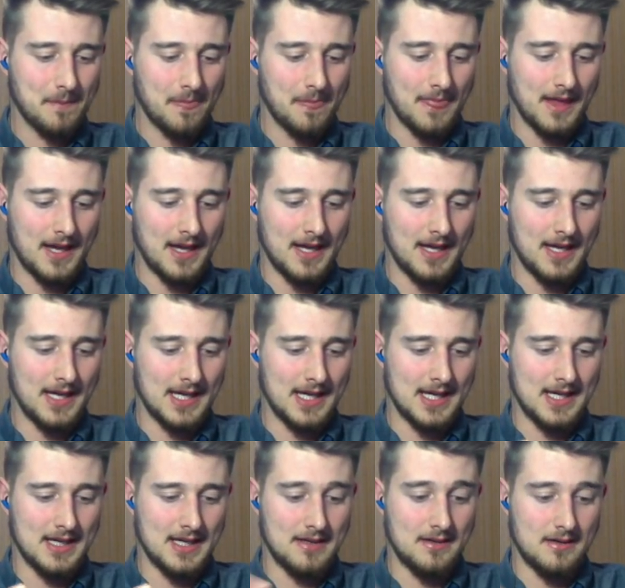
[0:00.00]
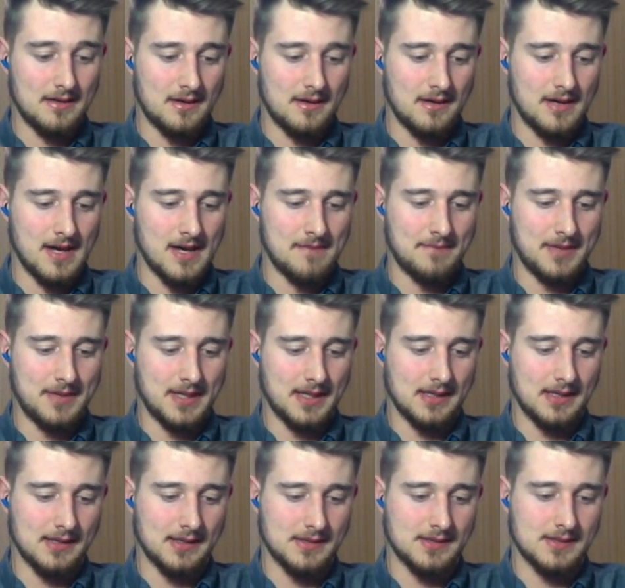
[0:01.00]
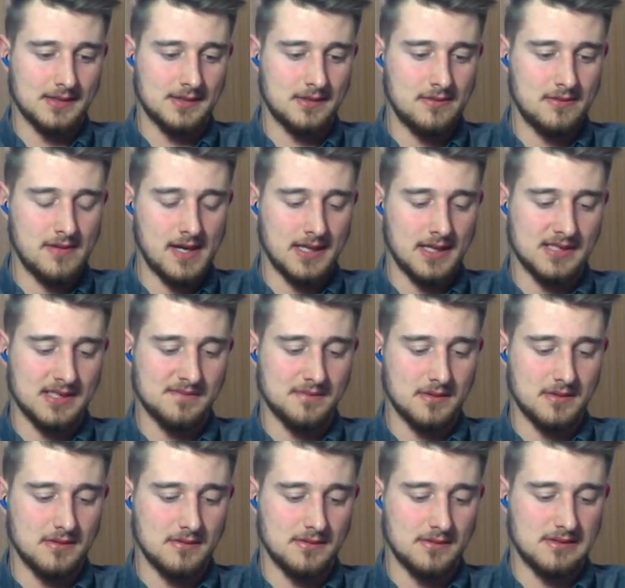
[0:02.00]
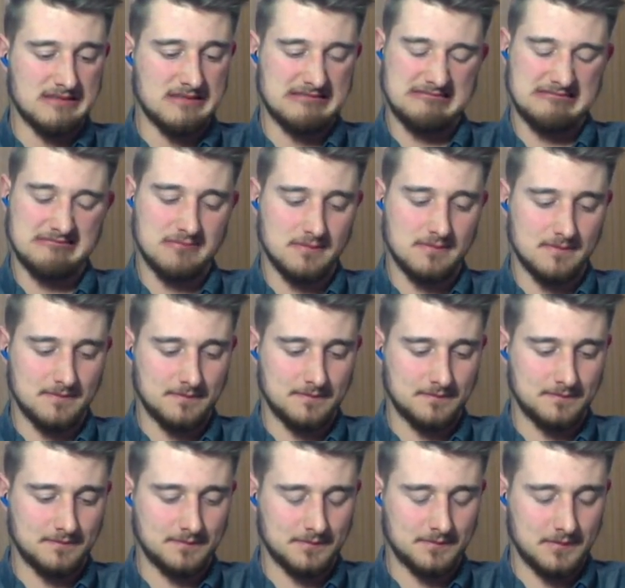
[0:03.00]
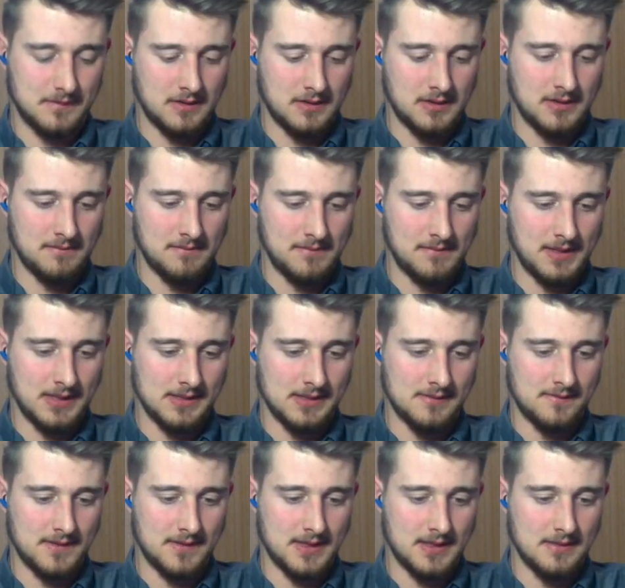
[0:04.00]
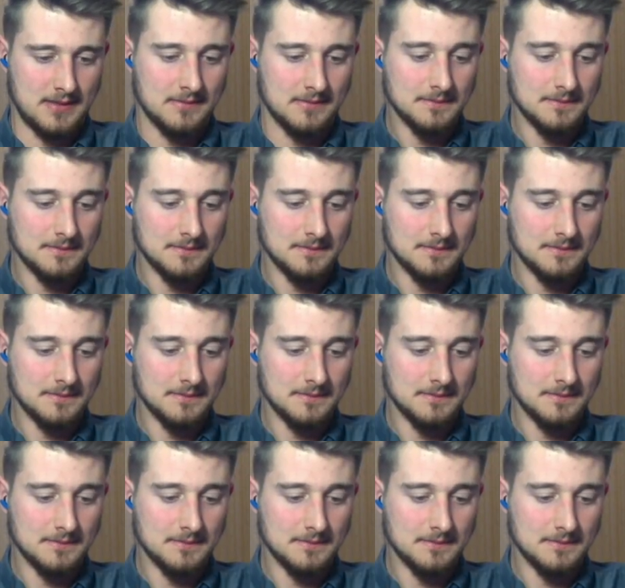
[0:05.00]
And our epic is 2 Expos. Not the biggest fan.